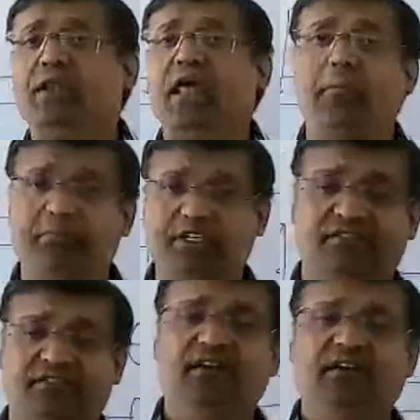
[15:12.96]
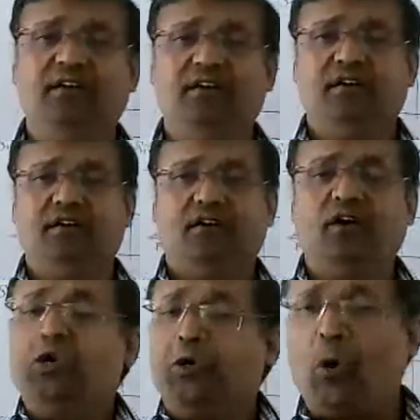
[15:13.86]
specimen. What will happen?
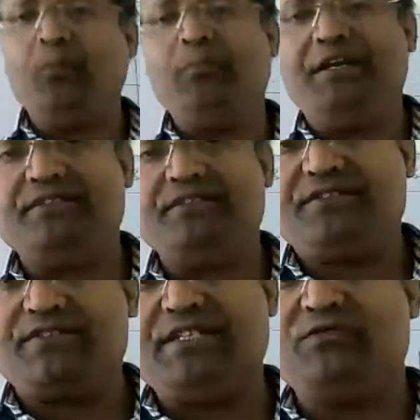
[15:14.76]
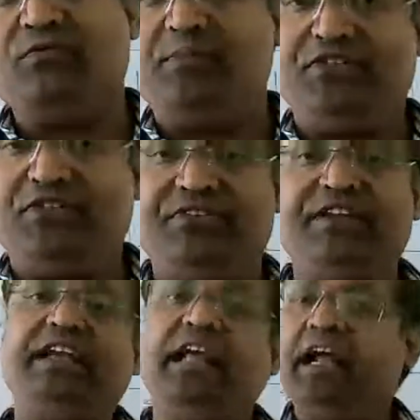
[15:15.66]
Or normally
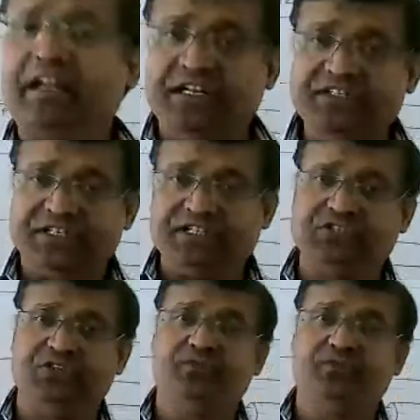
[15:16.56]
stress will be generated at